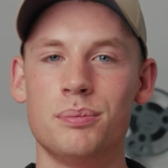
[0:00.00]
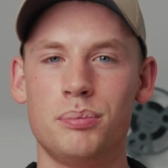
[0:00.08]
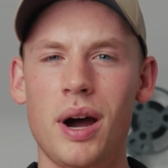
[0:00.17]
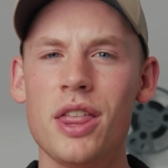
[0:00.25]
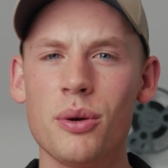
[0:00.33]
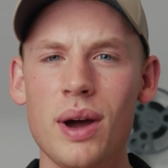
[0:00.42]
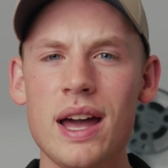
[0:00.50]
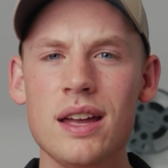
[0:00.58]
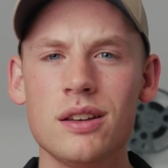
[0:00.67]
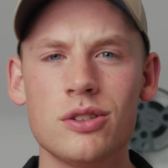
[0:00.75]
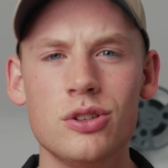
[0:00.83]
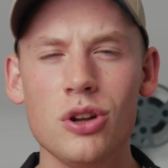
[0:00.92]
By the
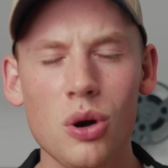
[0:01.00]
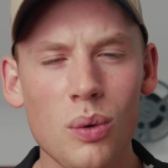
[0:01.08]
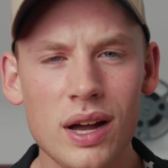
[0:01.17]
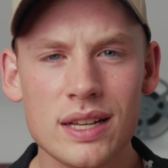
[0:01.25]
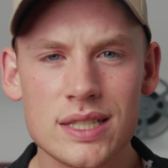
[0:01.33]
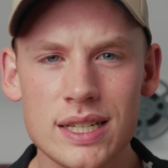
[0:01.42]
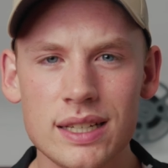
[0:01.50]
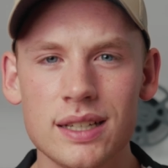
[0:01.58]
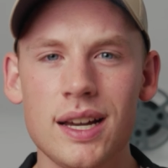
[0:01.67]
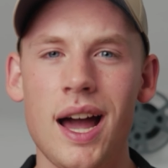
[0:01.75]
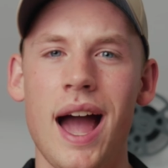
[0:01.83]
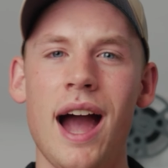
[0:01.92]
way, no
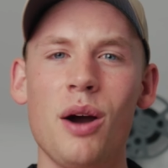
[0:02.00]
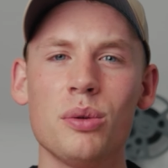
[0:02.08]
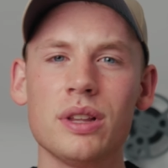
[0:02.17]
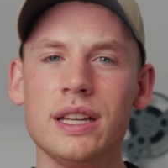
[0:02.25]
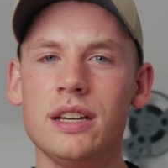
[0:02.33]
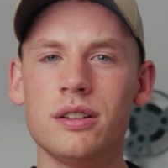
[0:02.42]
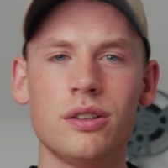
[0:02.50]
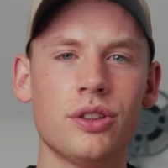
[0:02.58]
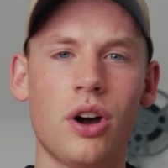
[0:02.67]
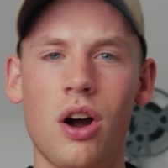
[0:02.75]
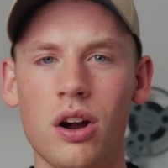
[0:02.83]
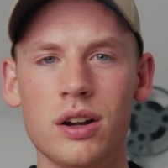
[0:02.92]
idea how legal
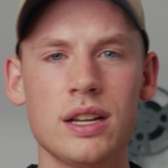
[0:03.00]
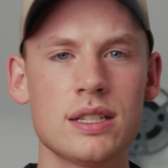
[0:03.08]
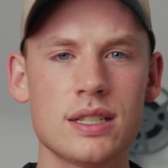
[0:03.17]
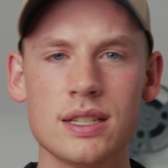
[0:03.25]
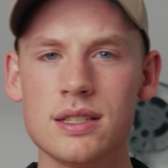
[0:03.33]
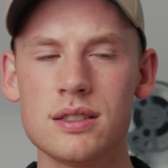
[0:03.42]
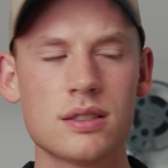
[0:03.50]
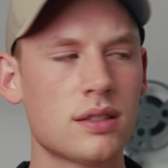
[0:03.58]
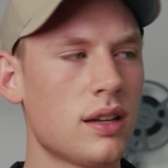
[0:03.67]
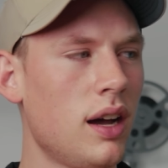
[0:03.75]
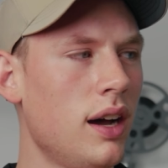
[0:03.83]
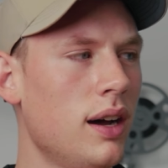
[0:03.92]
the harness is.
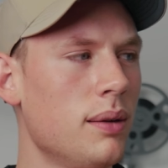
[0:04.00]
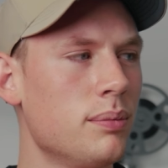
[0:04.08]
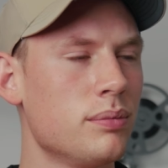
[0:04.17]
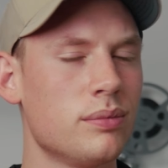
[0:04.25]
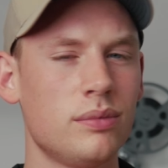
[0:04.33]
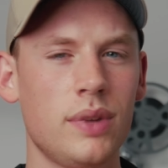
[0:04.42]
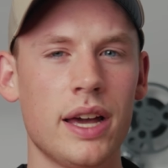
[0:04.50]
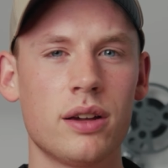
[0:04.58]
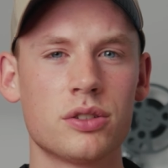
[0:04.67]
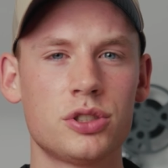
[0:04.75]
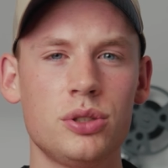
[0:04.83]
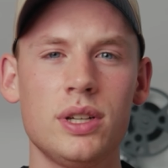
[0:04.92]

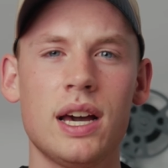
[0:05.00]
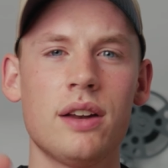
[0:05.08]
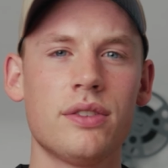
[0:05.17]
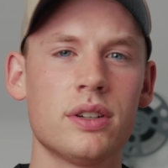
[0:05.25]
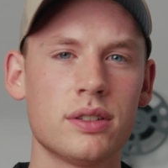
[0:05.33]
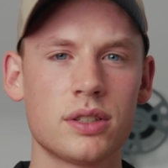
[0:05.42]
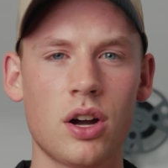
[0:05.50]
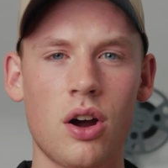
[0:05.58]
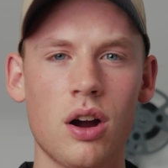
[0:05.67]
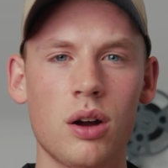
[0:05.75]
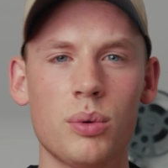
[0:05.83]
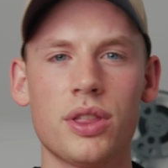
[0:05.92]
Like shooting out of a
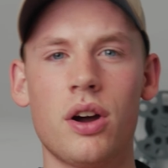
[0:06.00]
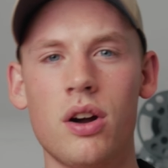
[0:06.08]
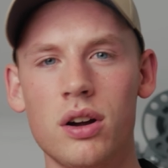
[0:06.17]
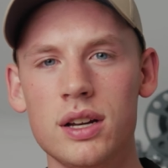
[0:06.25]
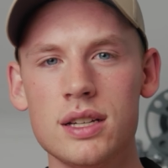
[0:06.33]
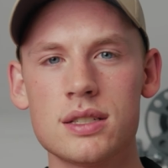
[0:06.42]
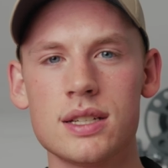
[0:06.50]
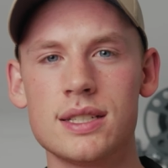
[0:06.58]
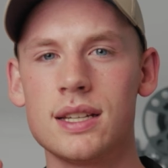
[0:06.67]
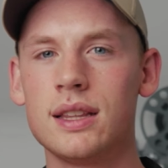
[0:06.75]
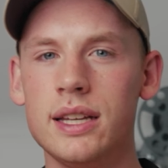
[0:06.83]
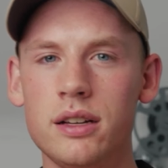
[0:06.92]
car with a harness, is
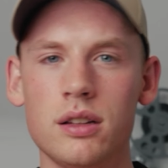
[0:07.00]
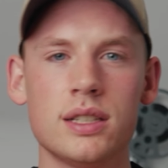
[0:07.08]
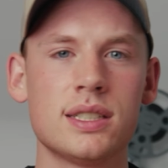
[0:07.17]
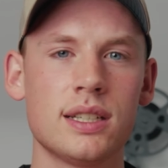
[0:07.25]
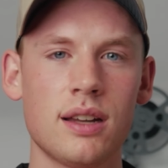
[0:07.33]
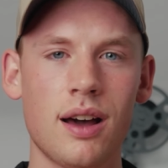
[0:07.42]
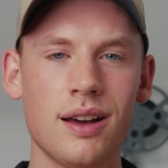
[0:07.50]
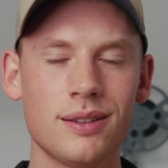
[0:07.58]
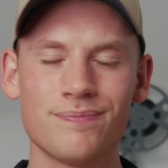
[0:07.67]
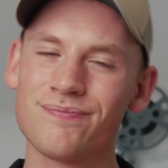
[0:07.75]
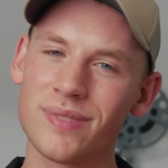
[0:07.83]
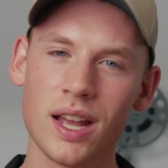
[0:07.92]
it legal, is it
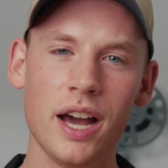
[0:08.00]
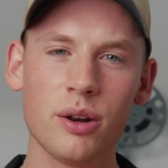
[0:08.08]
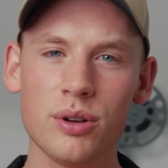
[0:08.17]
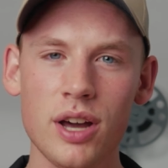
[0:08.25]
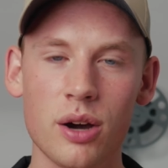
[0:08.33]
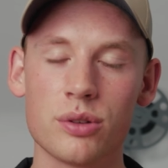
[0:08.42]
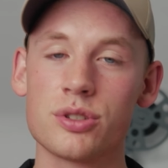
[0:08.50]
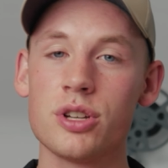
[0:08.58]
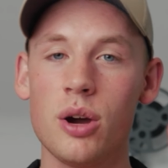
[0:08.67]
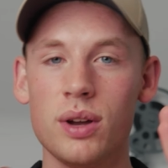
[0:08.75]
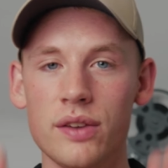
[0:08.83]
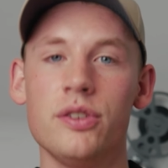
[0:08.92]
not? I don't know.
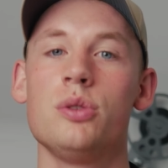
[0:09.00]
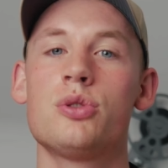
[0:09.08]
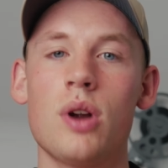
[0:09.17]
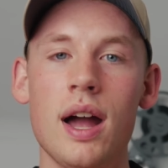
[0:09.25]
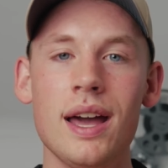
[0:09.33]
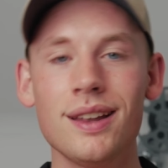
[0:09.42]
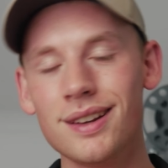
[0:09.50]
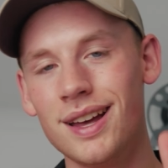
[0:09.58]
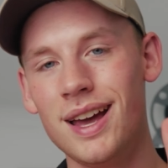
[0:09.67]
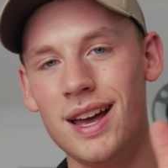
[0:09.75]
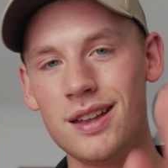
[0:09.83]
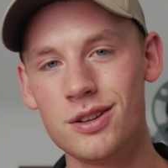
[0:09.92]
So if you try it
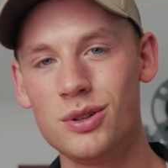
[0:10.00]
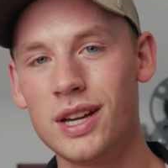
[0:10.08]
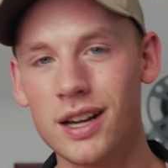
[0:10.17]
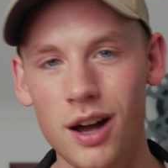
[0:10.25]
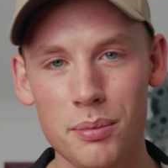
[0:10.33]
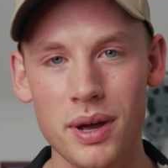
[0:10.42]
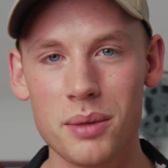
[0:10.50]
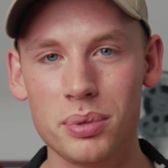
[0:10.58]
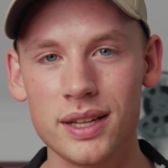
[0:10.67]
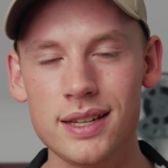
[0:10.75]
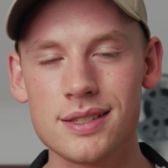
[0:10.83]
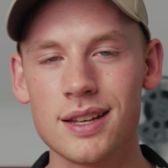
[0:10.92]
and you get caught by the
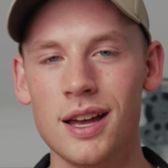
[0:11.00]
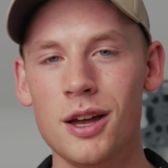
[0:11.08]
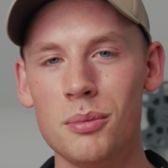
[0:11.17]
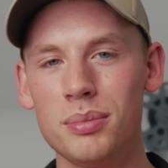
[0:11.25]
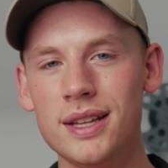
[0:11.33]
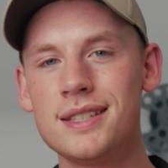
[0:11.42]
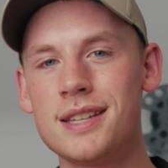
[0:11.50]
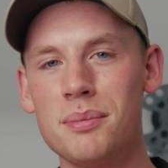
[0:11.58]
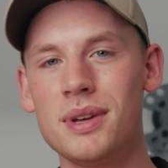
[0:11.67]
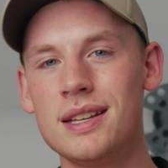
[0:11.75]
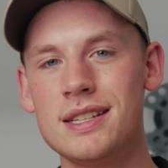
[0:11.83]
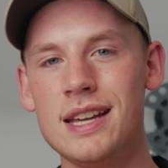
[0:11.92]
police, please send
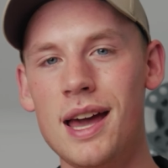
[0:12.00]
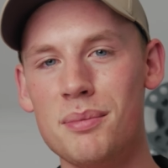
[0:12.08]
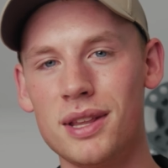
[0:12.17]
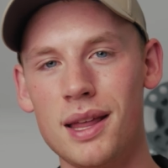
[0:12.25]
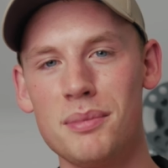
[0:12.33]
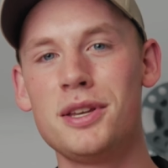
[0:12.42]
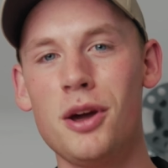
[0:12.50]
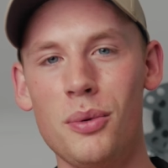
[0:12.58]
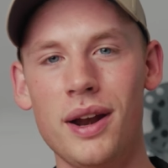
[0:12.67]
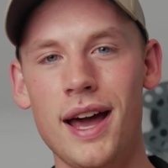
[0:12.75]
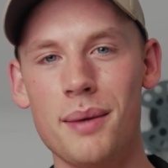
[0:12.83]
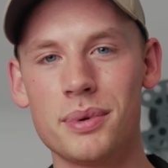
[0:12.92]
me a DM and let me know
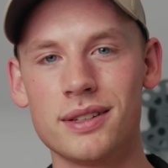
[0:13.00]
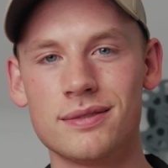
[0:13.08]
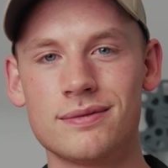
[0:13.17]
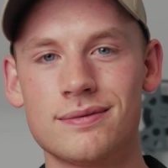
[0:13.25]
what happened.